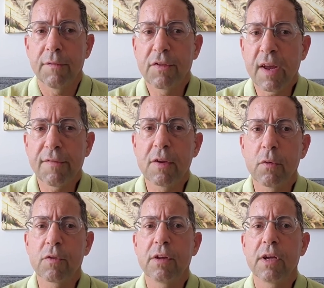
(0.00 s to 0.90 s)
If
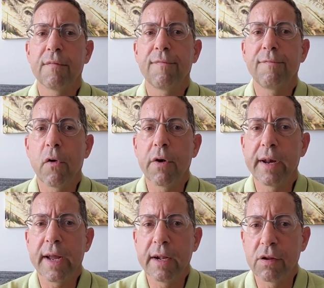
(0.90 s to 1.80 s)
CEFC was indeed a
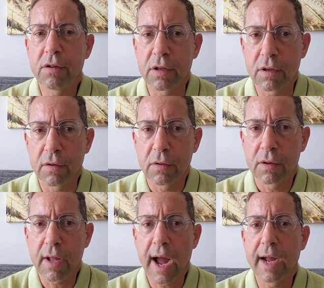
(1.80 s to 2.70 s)
foreign entity
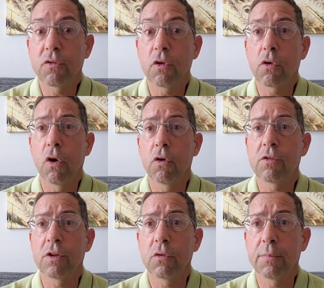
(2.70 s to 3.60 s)
tied so
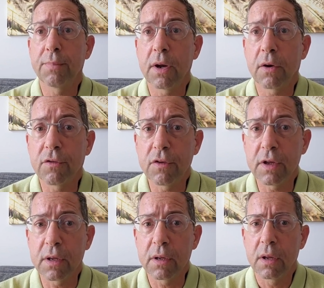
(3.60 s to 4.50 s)
closely to the
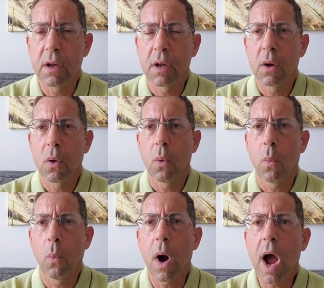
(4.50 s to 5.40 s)
PRC,
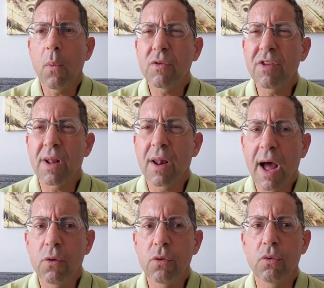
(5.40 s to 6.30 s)
why was it
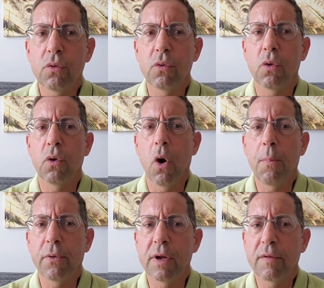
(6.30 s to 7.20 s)
allowed to
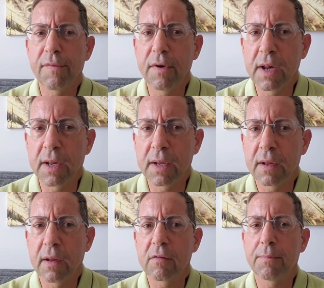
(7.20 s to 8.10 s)
operate freely
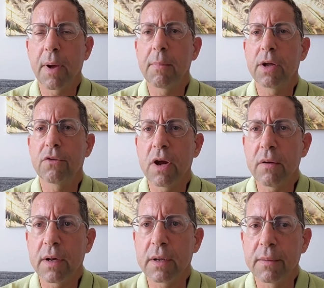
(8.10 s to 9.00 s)
as a public
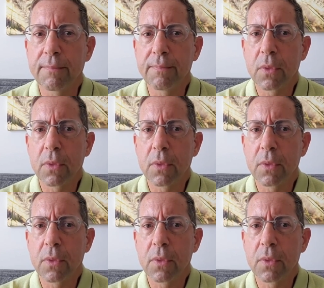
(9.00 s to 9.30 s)
charity?